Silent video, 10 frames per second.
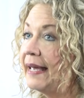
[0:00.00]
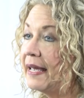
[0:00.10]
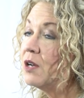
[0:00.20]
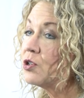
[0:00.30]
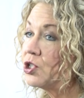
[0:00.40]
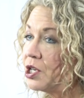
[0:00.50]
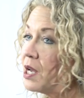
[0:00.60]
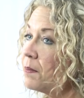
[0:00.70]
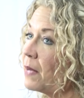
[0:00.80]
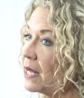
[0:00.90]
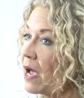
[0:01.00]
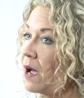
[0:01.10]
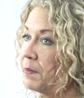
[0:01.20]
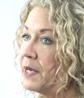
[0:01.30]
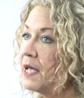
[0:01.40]
he or she may
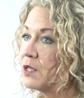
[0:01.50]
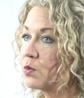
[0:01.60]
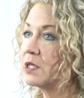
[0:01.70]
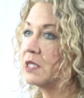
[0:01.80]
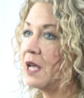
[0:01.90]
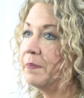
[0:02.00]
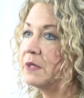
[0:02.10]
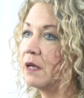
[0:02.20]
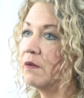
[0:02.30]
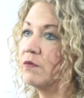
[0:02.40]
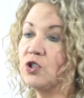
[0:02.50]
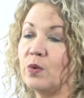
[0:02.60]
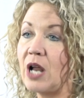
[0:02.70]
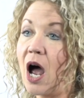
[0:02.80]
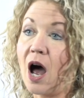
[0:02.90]
not be as receptive to
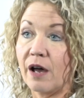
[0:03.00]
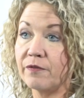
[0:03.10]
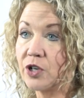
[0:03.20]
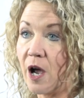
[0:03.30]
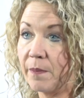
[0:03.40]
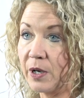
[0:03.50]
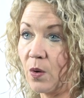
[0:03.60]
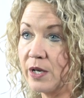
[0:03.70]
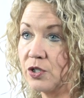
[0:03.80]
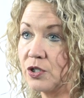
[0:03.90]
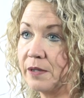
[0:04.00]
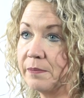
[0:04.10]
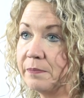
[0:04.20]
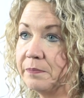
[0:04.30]
an off-topic question.